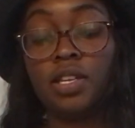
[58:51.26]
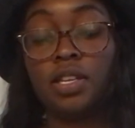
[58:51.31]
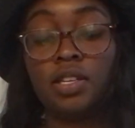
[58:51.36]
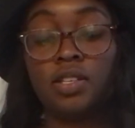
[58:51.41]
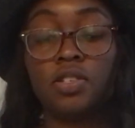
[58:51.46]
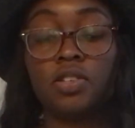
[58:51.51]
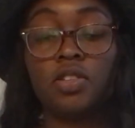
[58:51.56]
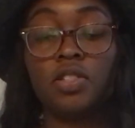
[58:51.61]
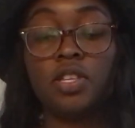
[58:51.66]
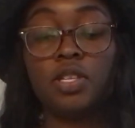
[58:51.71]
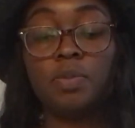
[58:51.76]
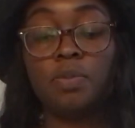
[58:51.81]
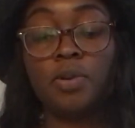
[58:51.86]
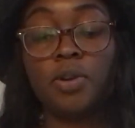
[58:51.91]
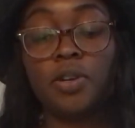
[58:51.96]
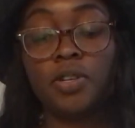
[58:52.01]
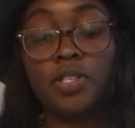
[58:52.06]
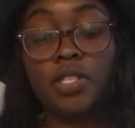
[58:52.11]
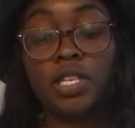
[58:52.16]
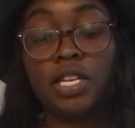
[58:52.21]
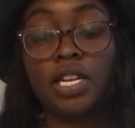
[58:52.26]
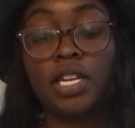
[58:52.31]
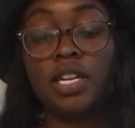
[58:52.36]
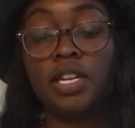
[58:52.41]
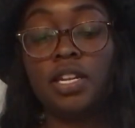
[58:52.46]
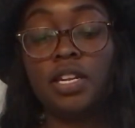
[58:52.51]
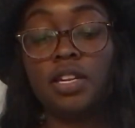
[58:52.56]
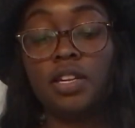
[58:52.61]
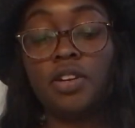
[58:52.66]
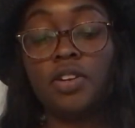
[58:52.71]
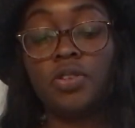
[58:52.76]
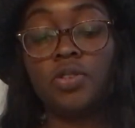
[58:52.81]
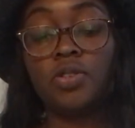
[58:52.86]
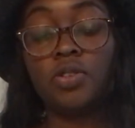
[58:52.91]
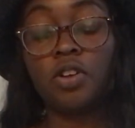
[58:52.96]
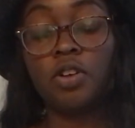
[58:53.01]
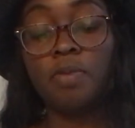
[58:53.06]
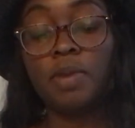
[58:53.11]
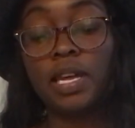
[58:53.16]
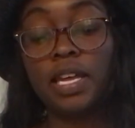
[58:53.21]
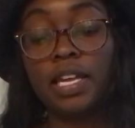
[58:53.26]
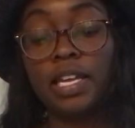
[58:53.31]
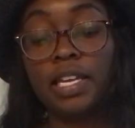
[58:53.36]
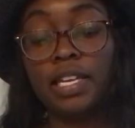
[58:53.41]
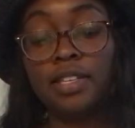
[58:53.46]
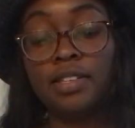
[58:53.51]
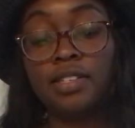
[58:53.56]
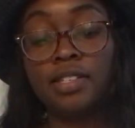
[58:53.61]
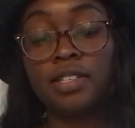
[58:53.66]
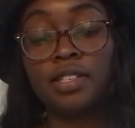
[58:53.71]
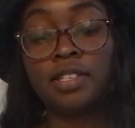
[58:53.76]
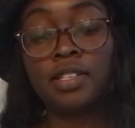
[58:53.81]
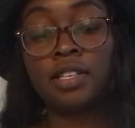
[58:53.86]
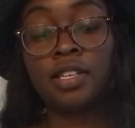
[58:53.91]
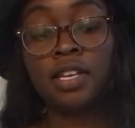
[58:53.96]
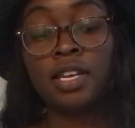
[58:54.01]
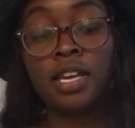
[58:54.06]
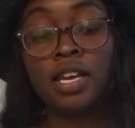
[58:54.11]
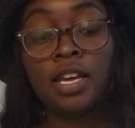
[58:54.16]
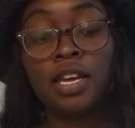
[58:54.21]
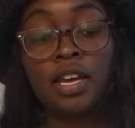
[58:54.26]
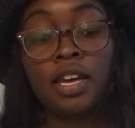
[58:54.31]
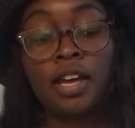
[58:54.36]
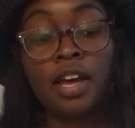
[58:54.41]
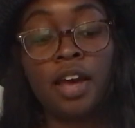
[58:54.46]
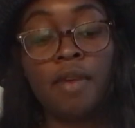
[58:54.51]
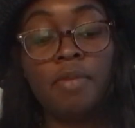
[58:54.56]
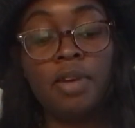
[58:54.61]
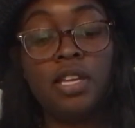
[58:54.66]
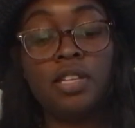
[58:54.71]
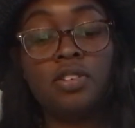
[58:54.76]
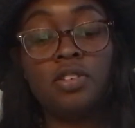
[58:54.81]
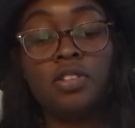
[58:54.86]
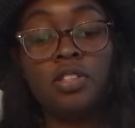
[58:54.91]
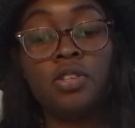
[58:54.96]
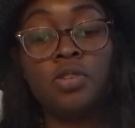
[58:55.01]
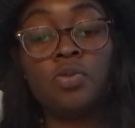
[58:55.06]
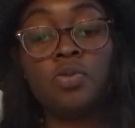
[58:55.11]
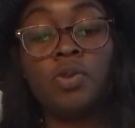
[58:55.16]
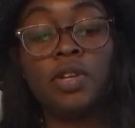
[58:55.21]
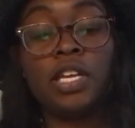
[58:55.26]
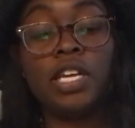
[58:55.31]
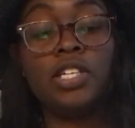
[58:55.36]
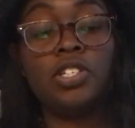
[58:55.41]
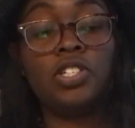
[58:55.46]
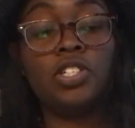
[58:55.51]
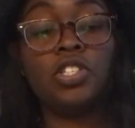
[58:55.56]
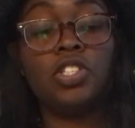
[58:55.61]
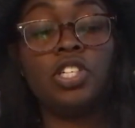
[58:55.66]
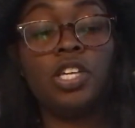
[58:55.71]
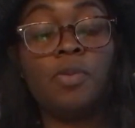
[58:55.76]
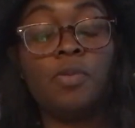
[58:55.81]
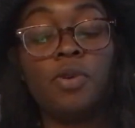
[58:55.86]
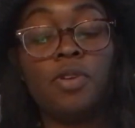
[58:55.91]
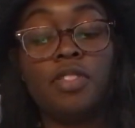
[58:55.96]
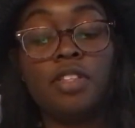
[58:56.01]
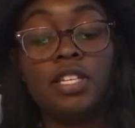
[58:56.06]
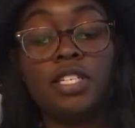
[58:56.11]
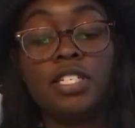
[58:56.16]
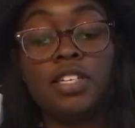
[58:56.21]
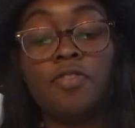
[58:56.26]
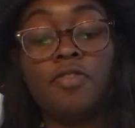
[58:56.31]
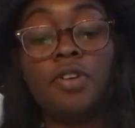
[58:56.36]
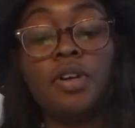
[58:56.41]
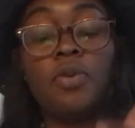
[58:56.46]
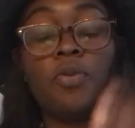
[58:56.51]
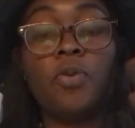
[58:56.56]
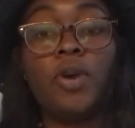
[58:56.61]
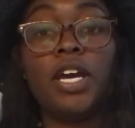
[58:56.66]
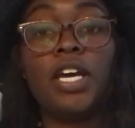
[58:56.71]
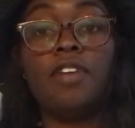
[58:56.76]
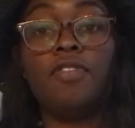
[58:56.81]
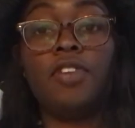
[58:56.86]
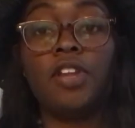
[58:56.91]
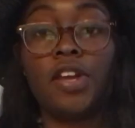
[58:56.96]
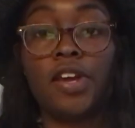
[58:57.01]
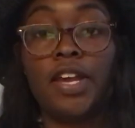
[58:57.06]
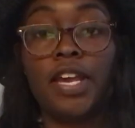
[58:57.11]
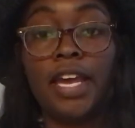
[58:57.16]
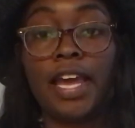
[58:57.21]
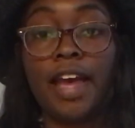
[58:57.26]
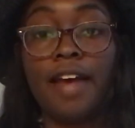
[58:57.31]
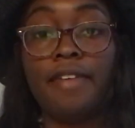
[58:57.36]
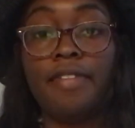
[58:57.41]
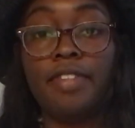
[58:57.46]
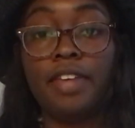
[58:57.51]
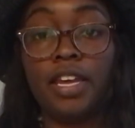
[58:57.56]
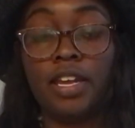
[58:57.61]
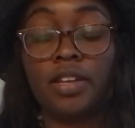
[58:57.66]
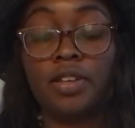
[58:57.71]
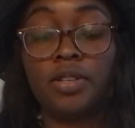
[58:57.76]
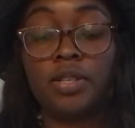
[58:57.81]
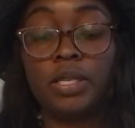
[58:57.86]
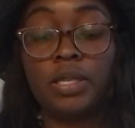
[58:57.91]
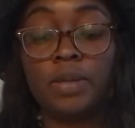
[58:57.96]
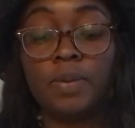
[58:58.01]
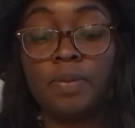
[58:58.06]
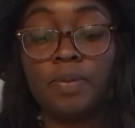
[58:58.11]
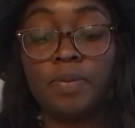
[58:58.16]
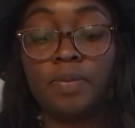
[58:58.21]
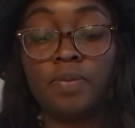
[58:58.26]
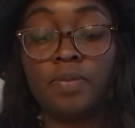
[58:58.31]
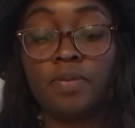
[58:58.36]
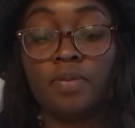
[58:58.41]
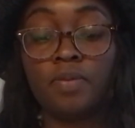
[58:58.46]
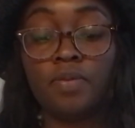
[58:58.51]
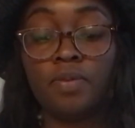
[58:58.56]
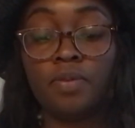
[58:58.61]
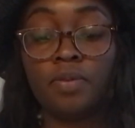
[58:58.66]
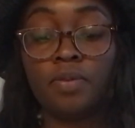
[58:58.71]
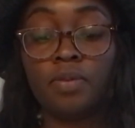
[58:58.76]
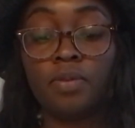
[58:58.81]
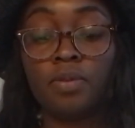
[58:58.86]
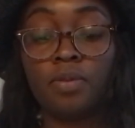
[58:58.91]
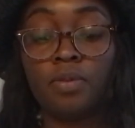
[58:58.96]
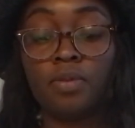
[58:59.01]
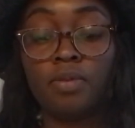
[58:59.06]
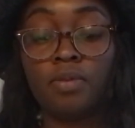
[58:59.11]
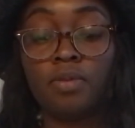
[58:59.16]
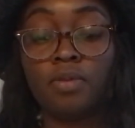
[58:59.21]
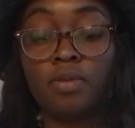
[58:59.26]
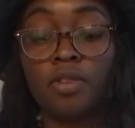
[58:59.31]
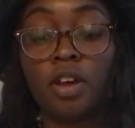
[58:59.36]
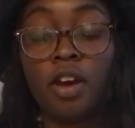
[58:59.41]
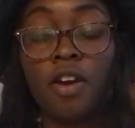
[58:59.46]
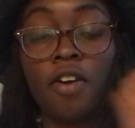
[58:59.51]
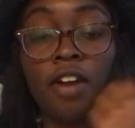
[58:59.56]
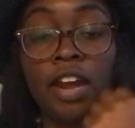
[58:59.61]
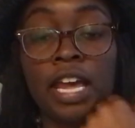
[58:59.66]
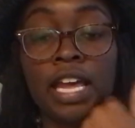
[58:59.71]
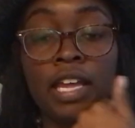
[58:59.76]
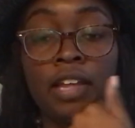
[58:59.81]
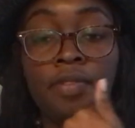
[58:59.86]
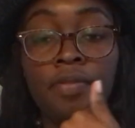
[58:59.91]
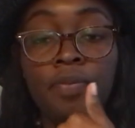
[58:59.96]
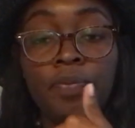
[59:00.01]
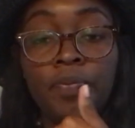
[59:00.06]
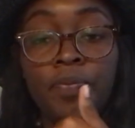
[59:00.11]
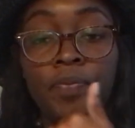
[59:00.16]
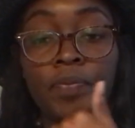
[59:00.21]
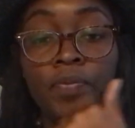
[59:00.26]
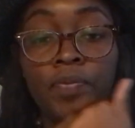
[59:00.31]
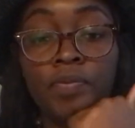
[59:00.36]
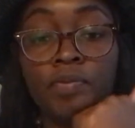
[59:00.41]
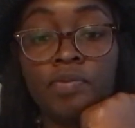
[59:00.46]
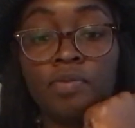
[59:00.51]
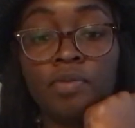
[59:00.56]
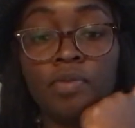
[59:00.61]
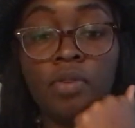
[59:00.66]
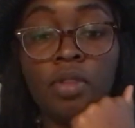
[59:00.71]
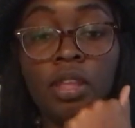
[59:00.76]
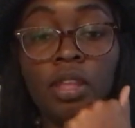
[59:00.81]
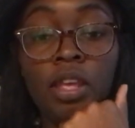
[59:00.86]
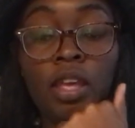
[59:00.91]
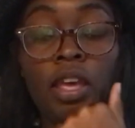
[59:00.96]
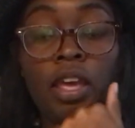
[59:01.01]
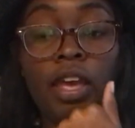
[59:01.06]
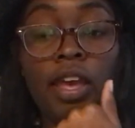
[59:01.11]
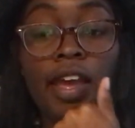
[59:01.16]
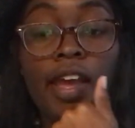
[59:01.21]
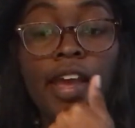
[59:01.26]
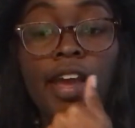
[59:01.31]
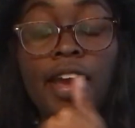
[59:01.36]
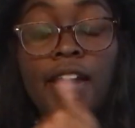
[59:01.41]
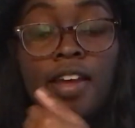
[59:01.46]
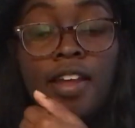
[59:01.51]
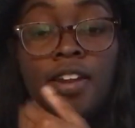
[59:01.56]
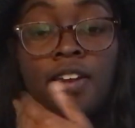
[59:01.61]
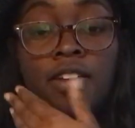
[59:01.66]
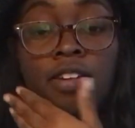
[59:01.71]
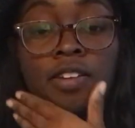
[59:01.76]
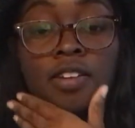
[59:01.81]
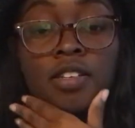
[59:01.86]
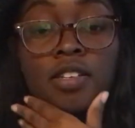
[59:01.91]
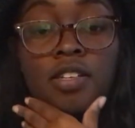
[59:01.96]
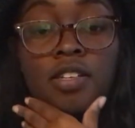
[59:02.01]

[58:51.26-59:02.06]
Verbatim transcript: So this person, your soulmate, is coming into this relationship with a different way of looking at things. All right? And